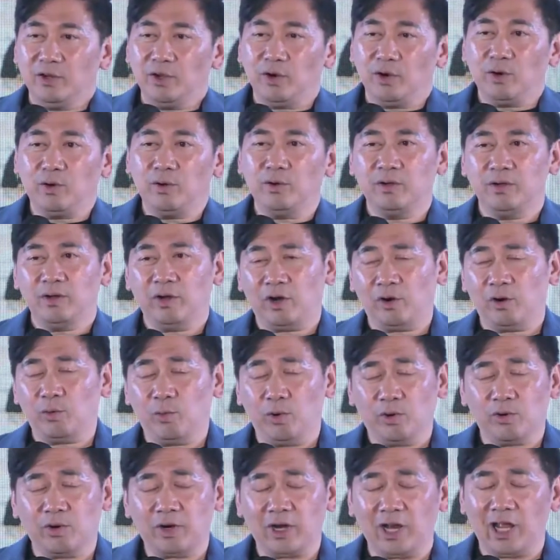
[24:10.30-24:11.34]
You know,
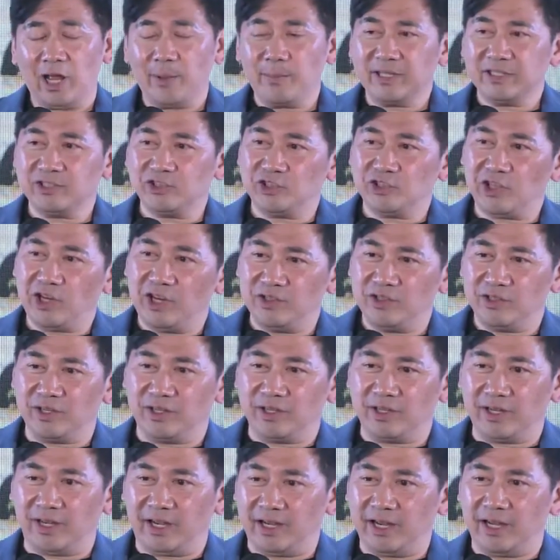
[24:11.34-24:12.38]
our world climate's
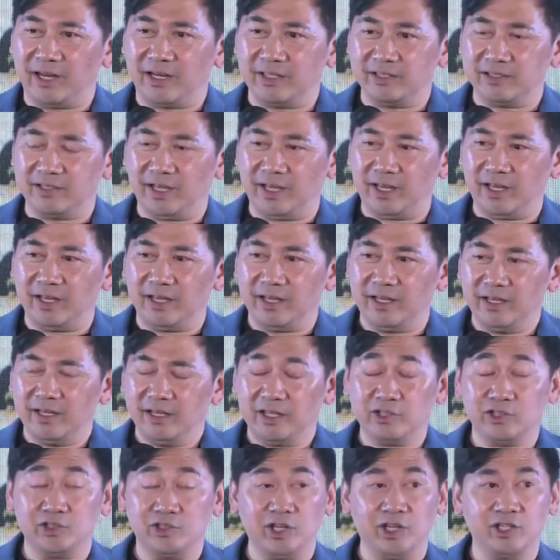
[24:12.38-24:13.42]
changing, I got to say.
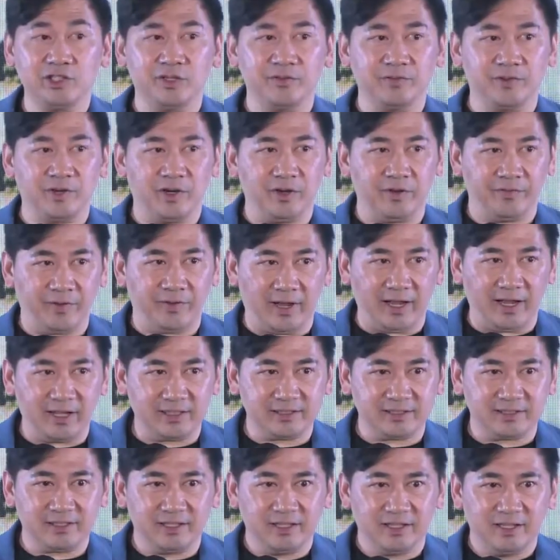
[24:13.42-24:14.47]
It's changing very
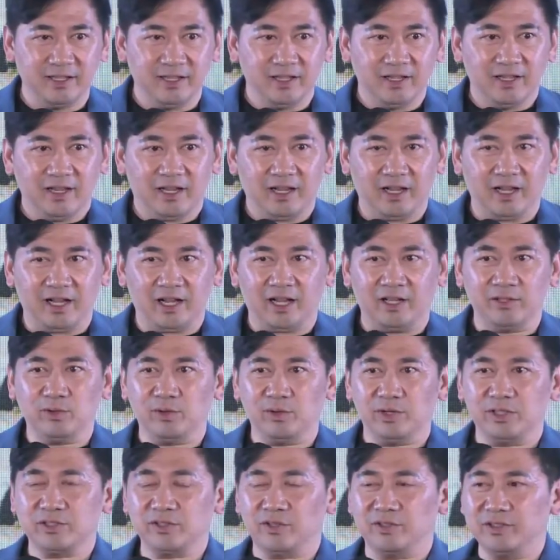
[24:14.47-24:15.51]
fast. I
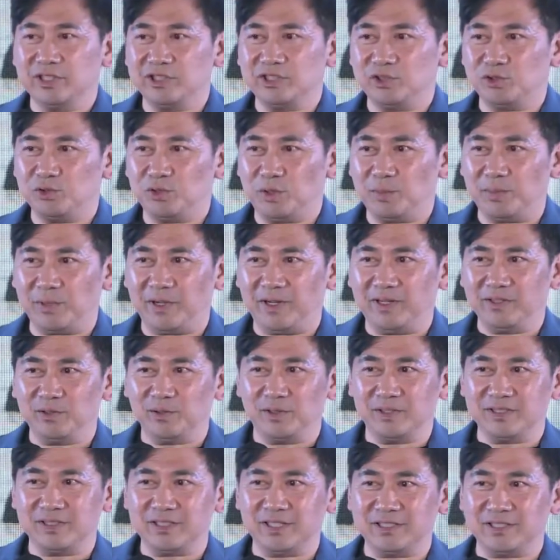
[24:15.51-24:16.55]
noticed on this trip, I
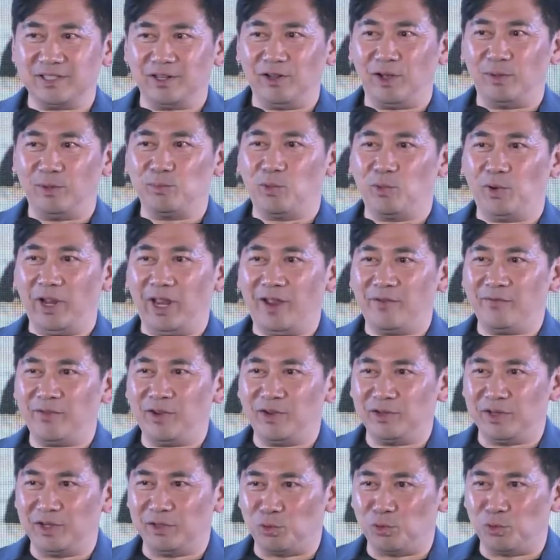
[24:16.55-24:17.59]
noticed it's a lot more
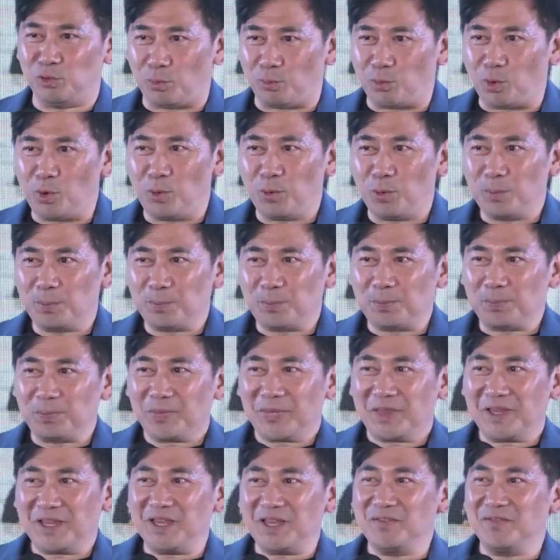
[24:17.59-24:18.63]
heavier than normal.
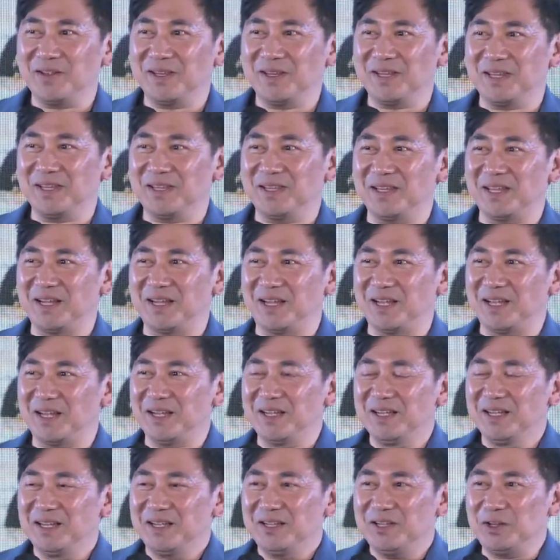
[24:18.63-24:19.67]
Even in,
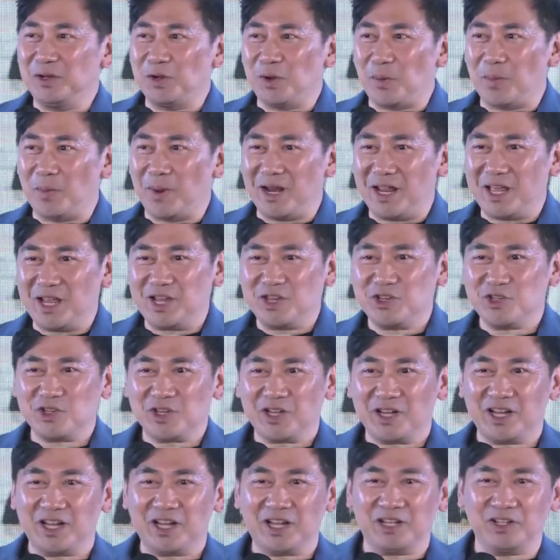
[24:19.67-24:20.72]
you know,
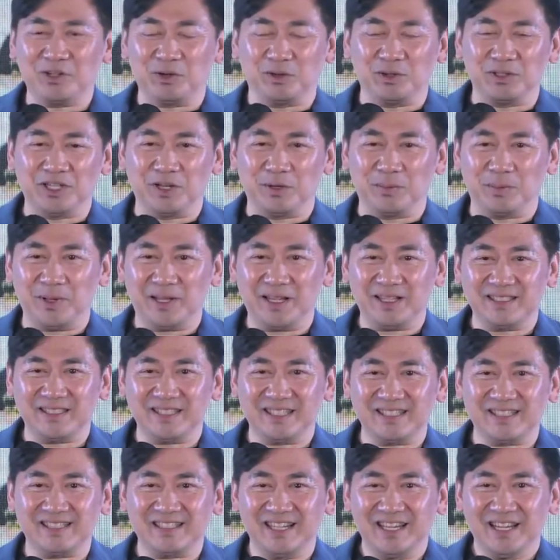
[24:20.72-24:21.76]
Malaysia and all the other
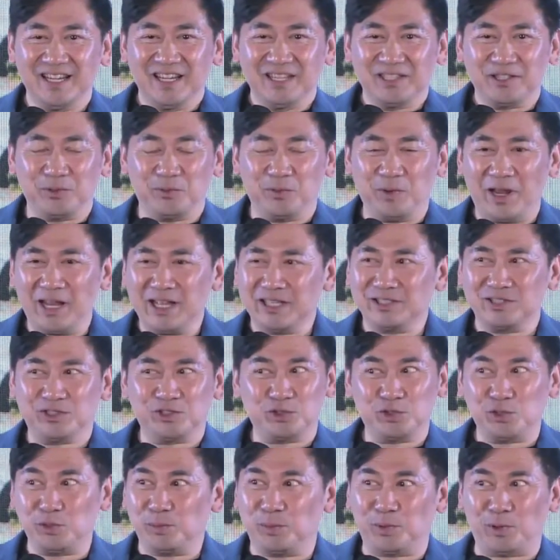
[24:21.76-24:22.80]
places, the
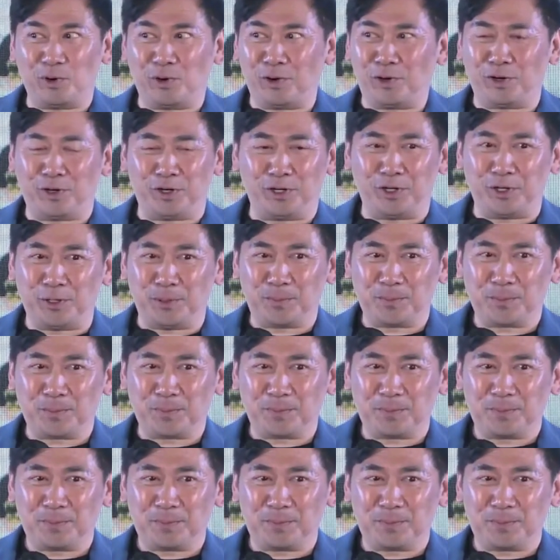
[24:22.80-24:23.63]
rain's super hard.